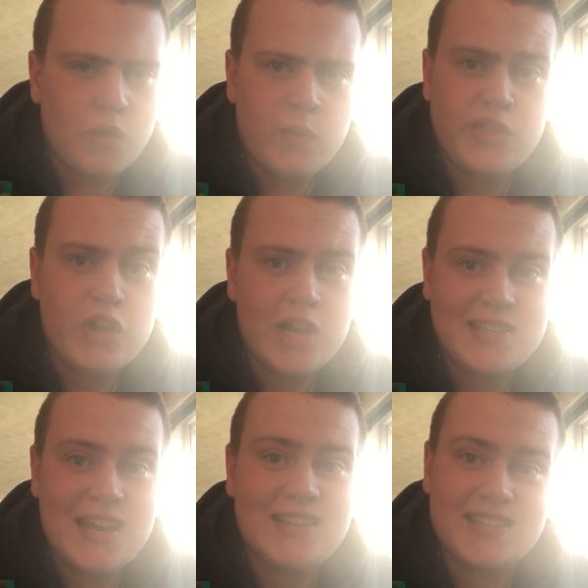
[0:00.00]
with nearly
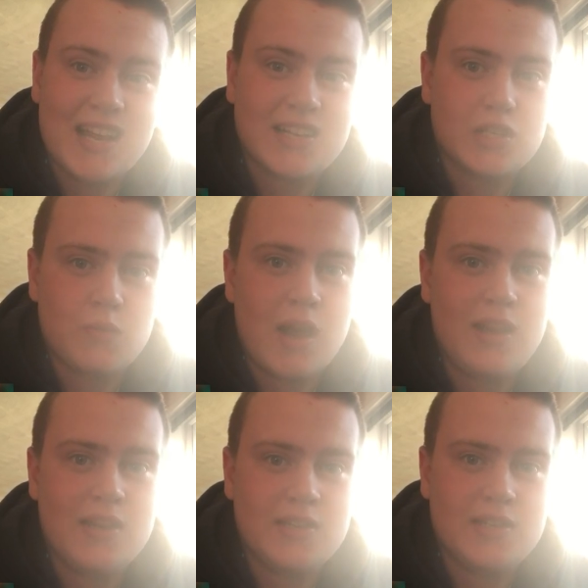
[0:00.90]
10 sacks as well
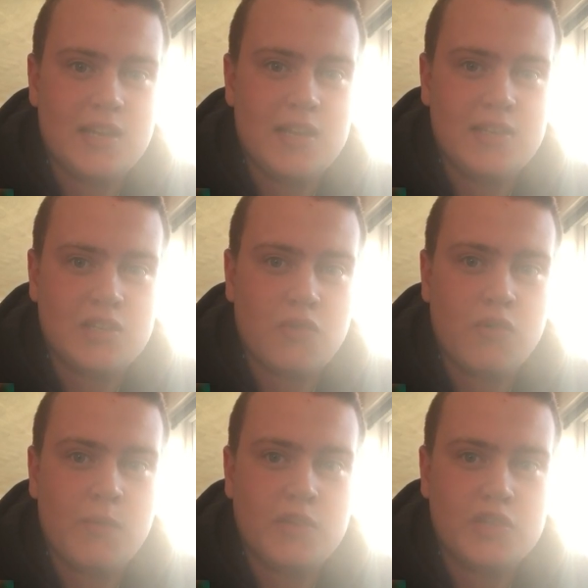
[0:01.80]
in his
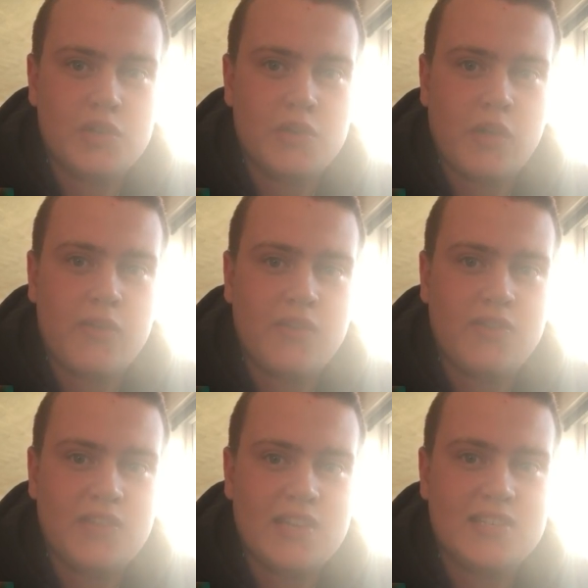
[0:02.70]
career with the Sooners, I
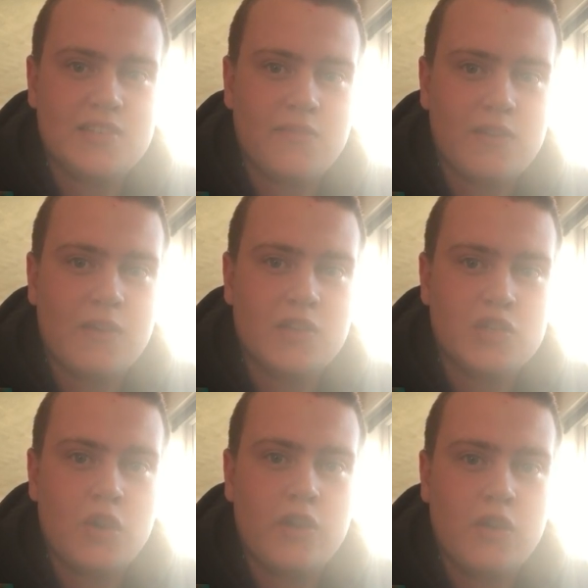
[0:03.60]
think this is a very
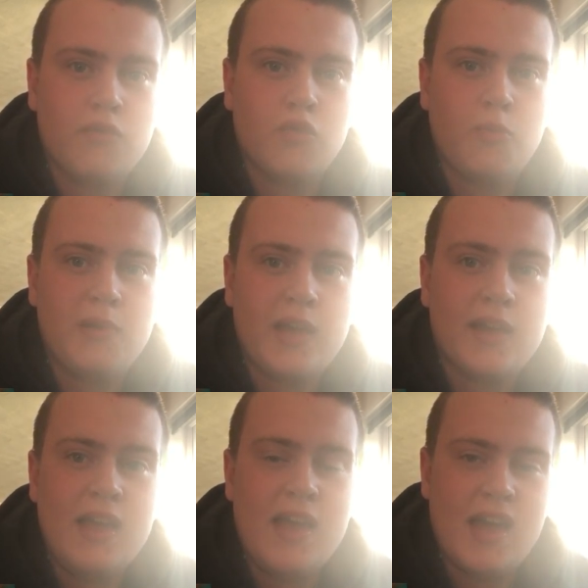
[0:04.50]
solid overall
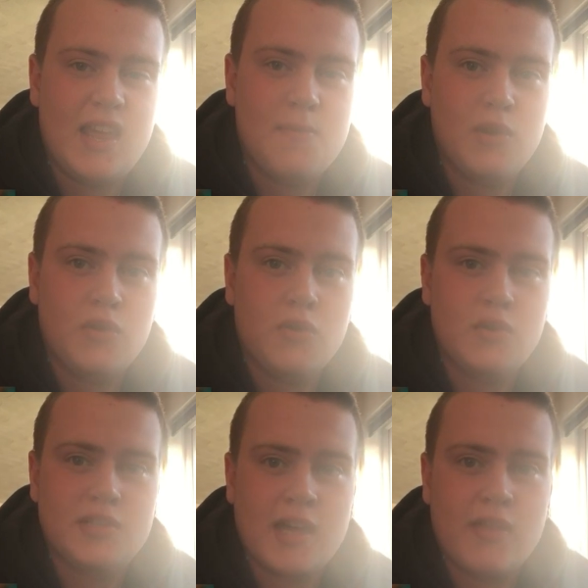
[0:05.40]
pick, and him and
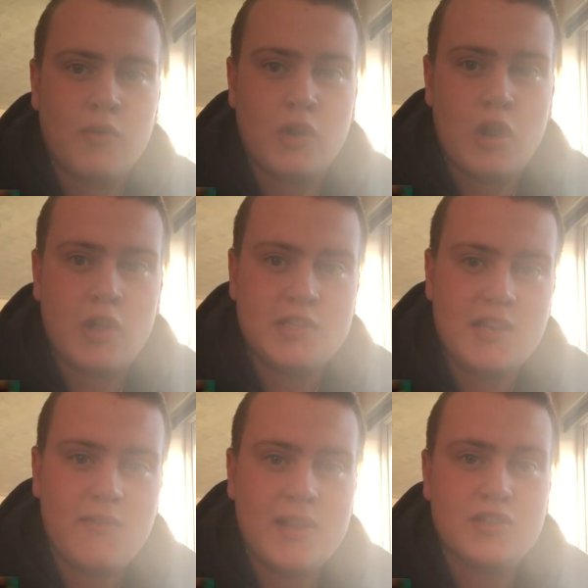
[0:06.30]
Okudah together on a Lions
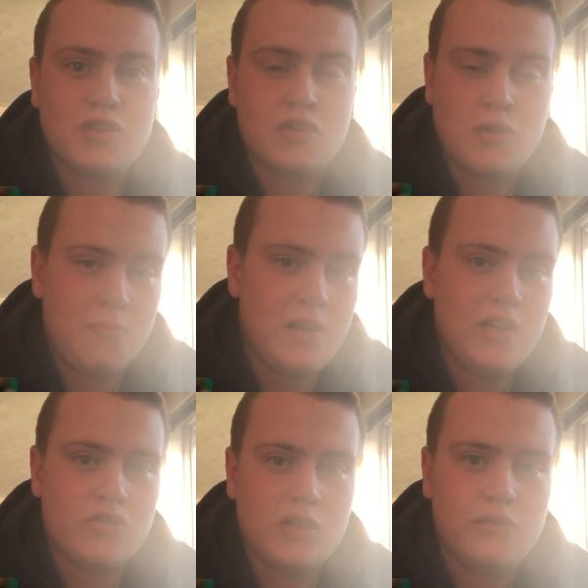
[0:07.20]
defence could
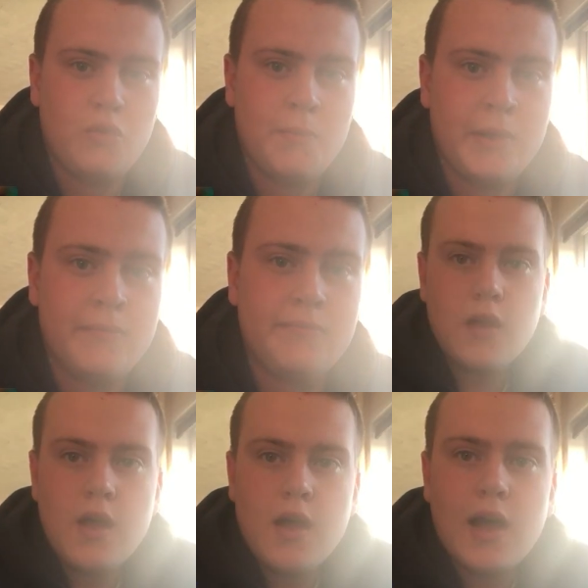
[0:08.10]
completely transform it.
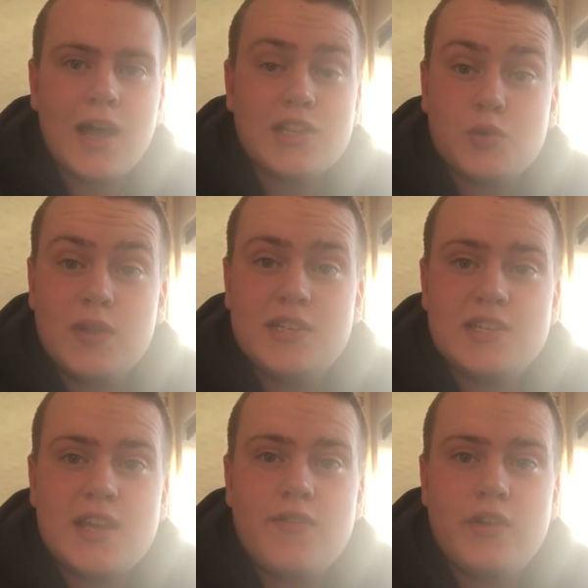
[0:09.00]
At
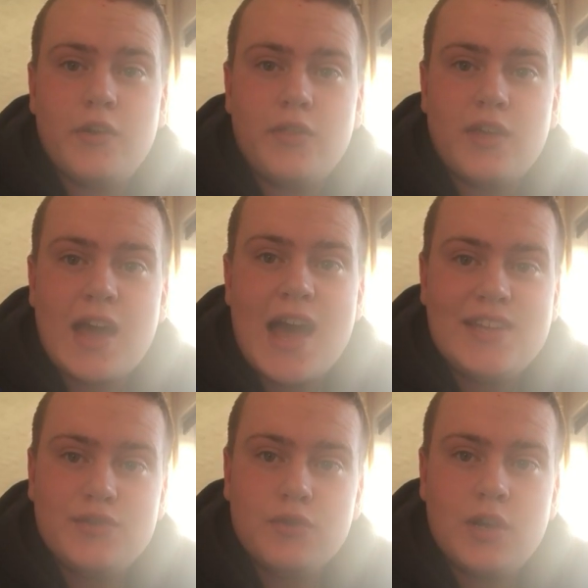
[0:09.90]
27, I think
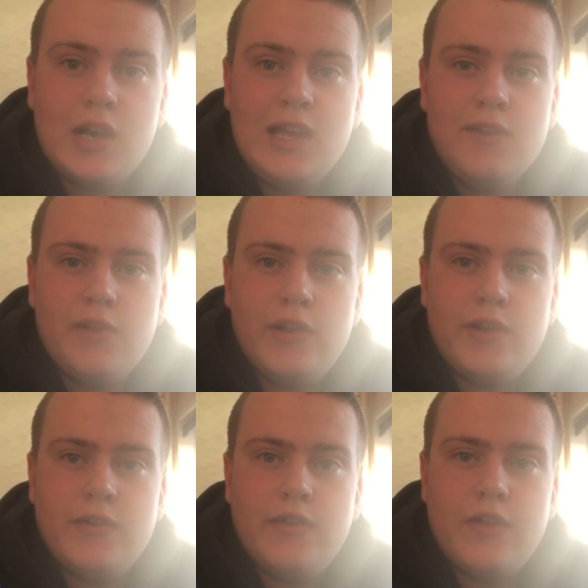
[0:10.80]
Ezra
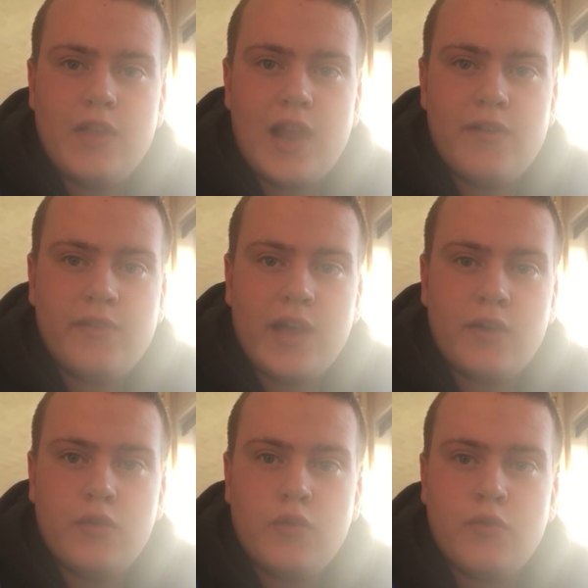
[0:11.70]
Cleveland, the left
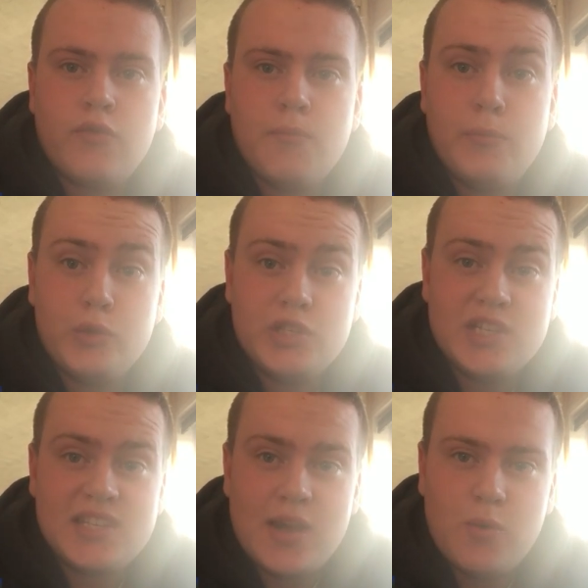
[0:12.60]
tackle from Boise
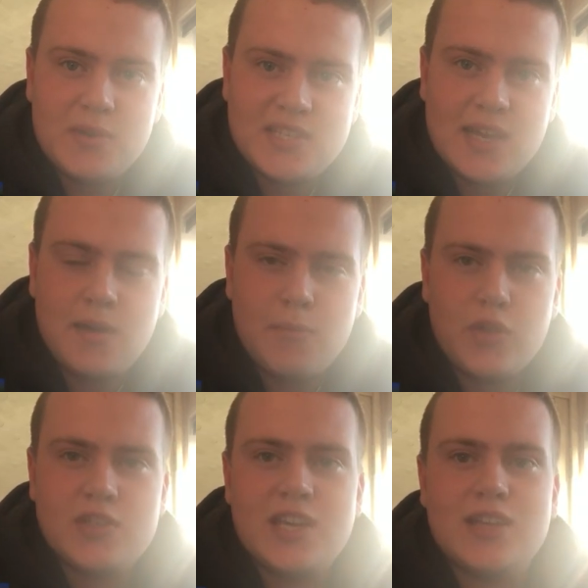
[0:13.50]
State, will be taken by
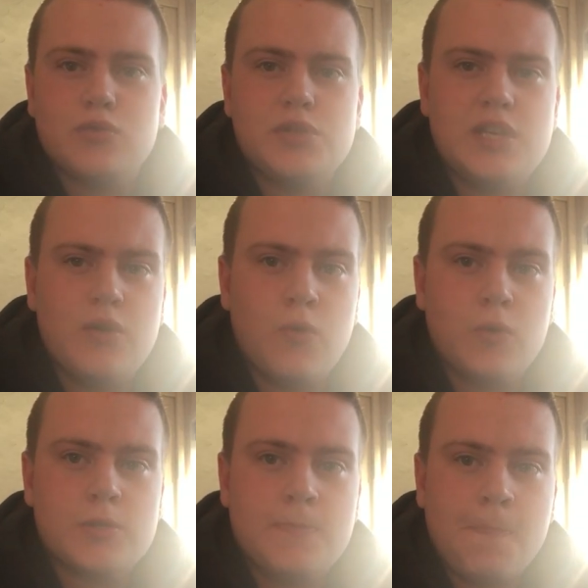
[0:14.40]
the Seattle
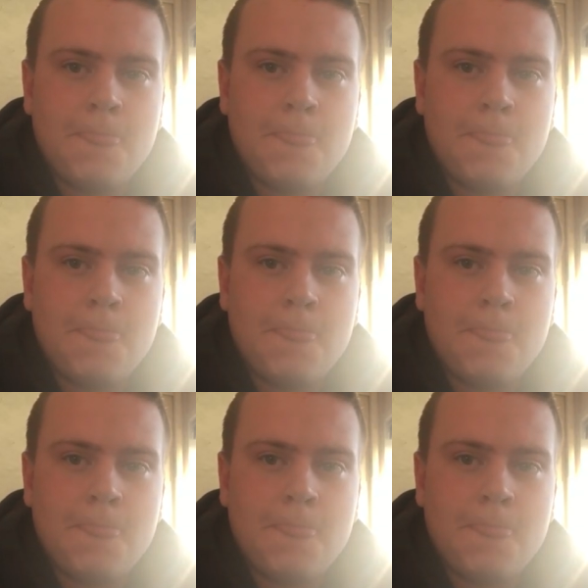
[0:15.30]
Seahawks.